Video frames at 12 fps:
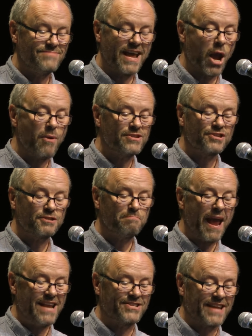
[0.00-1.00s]
"They go into
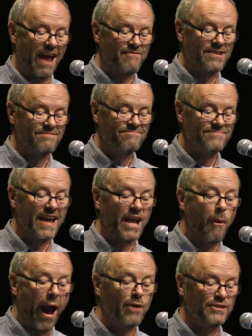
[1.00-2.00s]
space, Gavin. They
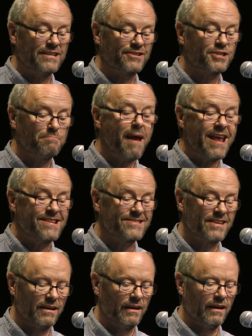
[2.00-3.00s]
go out into
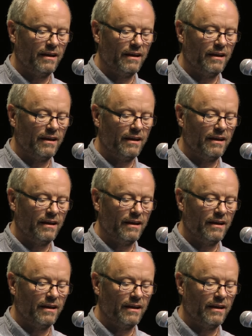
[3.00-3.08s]
space."